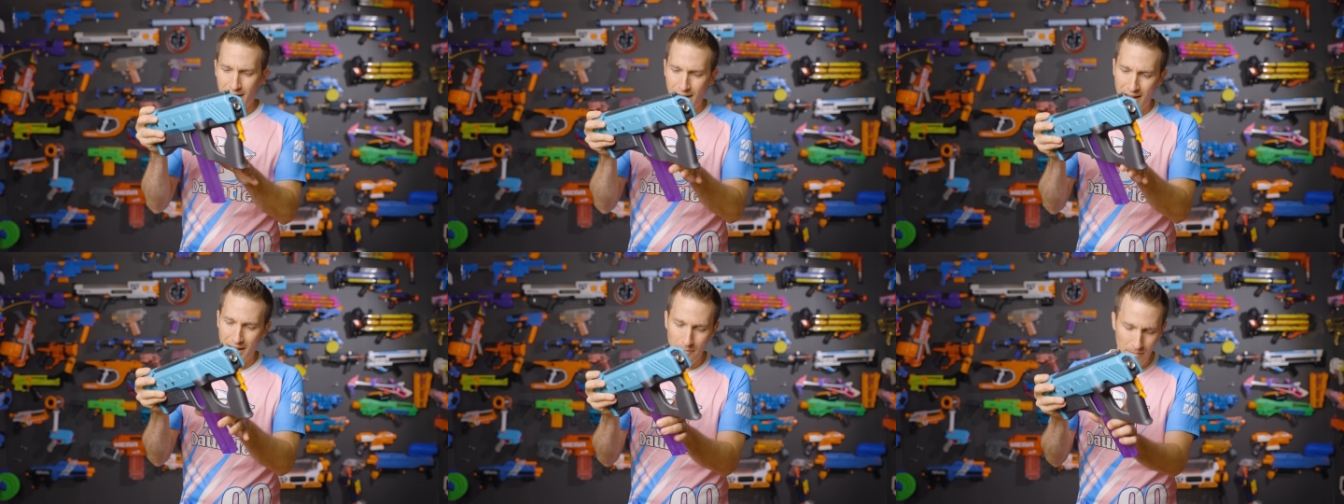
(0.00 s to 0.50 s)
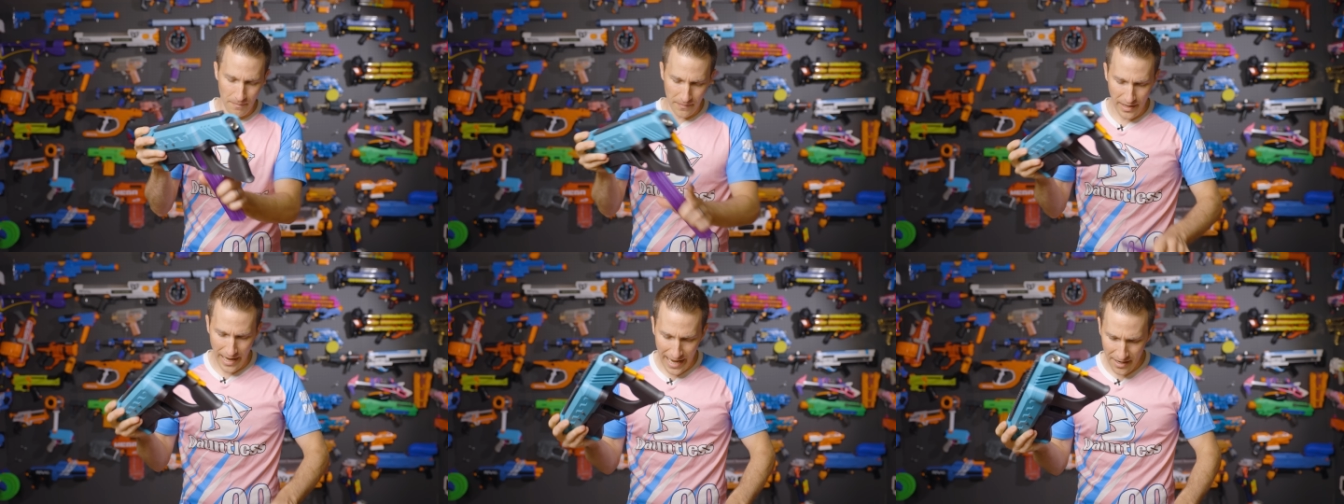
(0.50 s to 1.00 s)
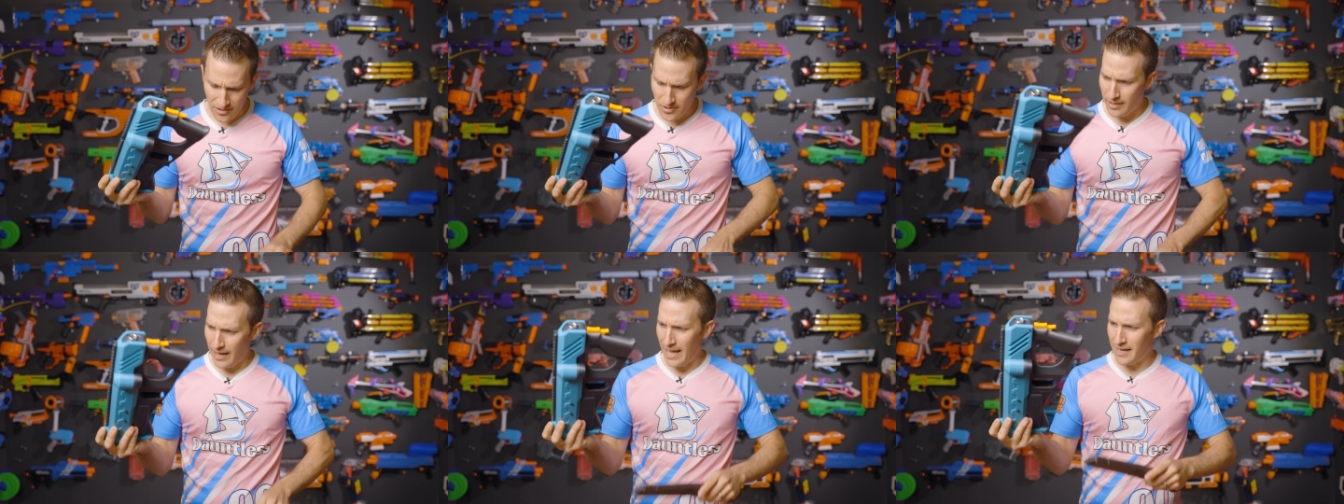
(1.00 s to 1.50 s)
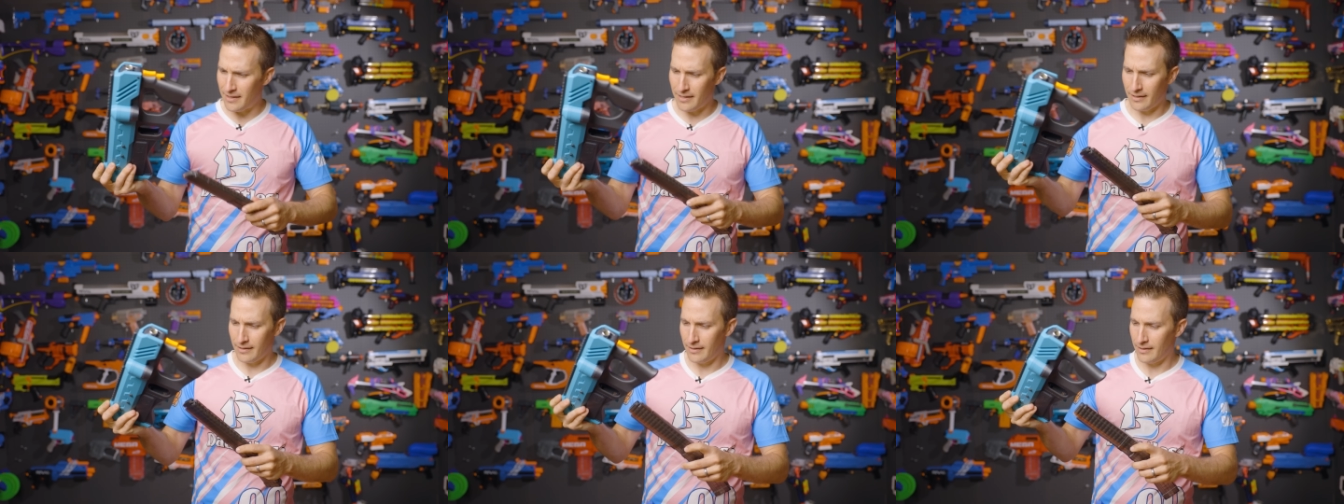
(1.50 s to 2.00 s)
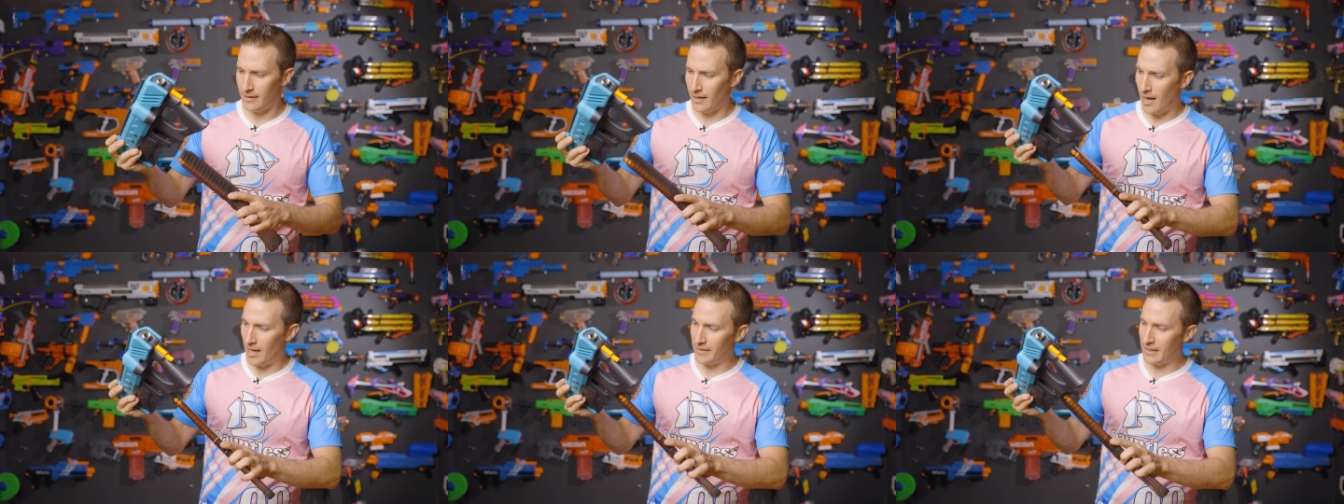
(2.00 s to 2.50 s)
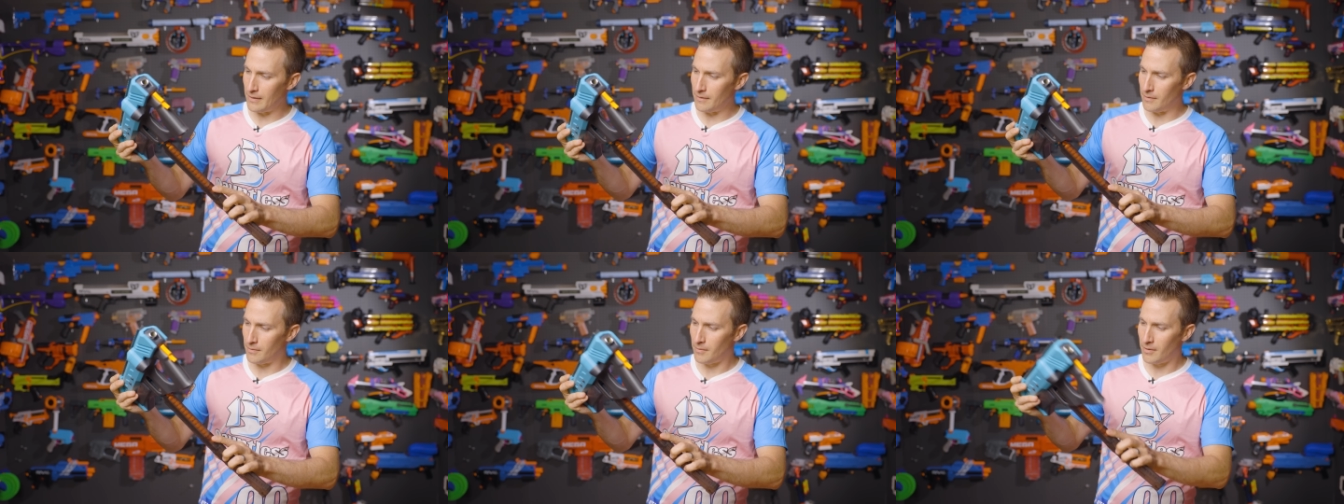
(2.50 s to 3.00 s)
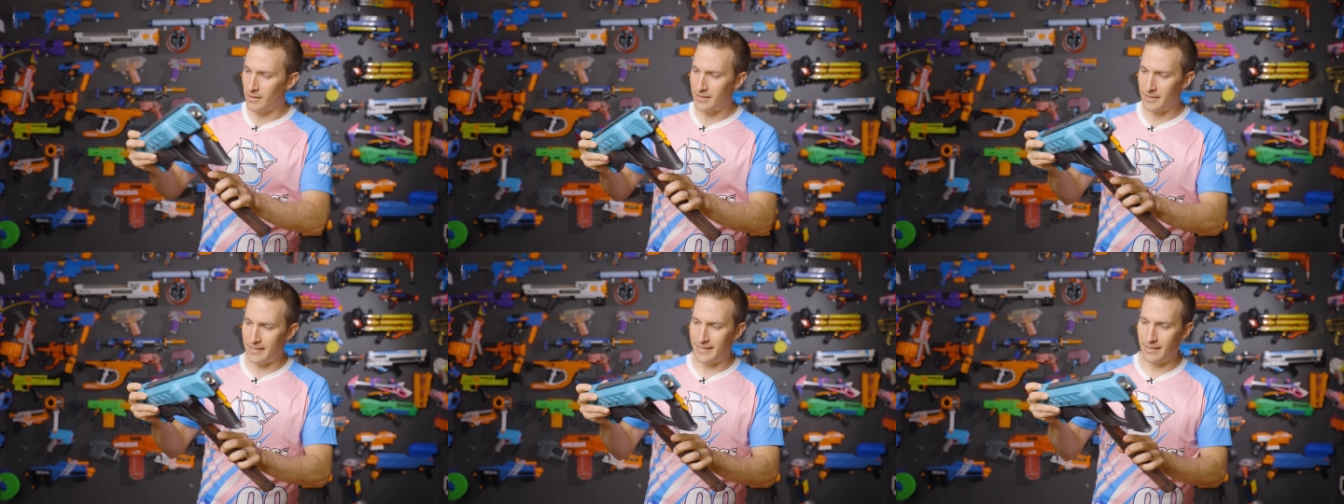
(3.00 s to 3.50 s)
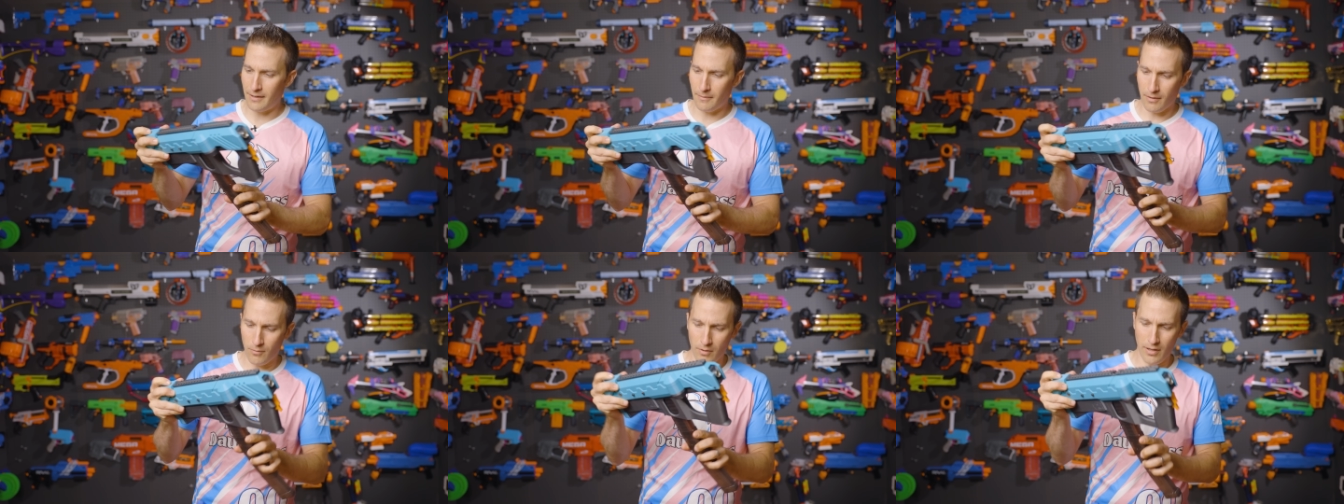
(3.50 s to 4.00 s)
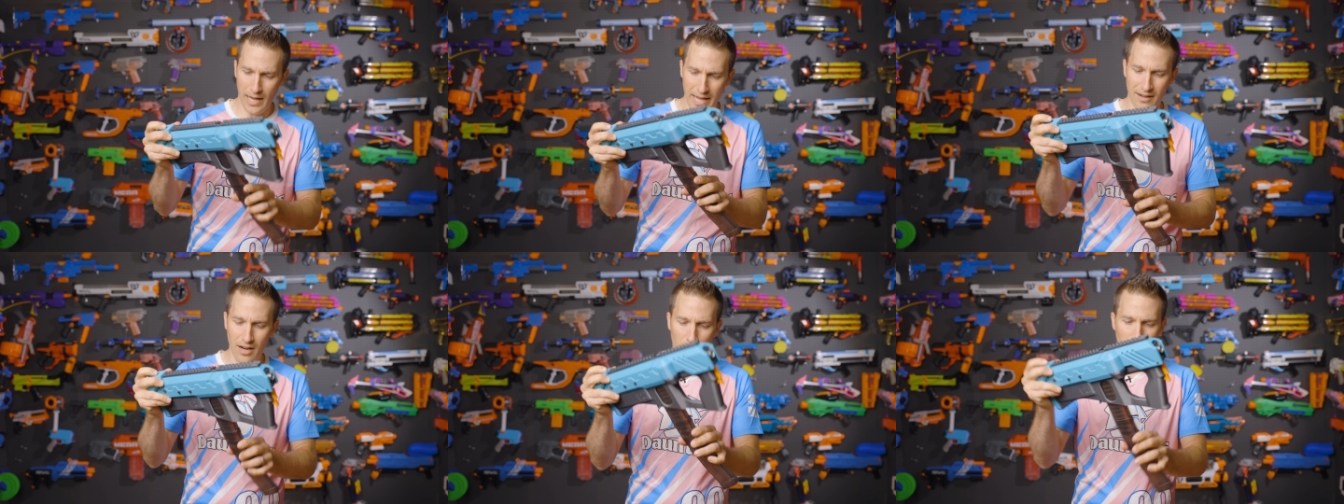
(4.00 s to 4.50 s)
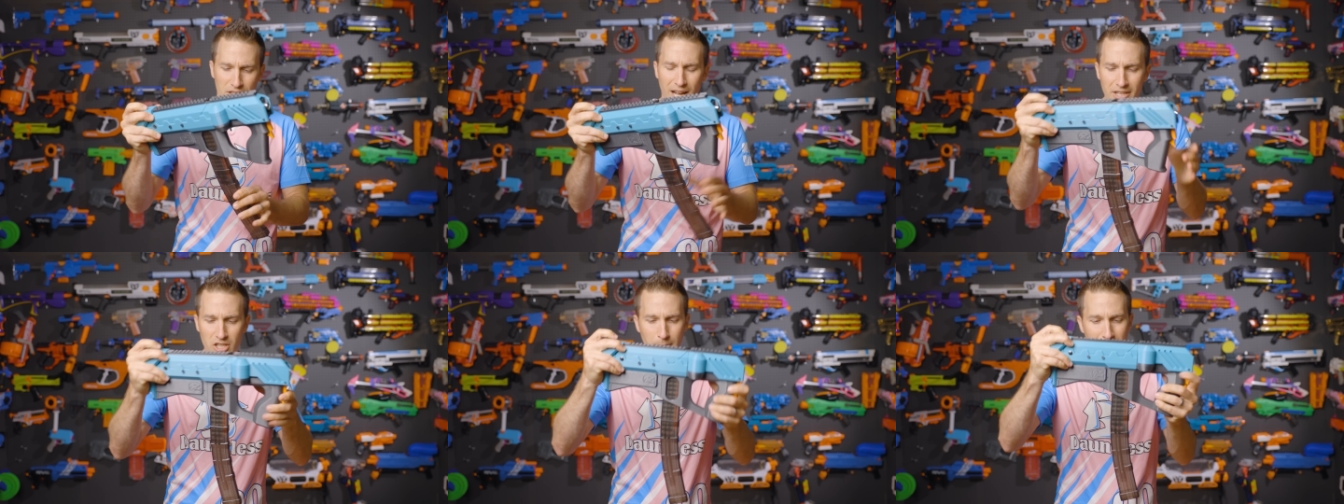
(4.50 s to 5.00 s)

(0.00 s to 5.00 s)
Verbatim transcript: Um, and, and on the and on our Tachi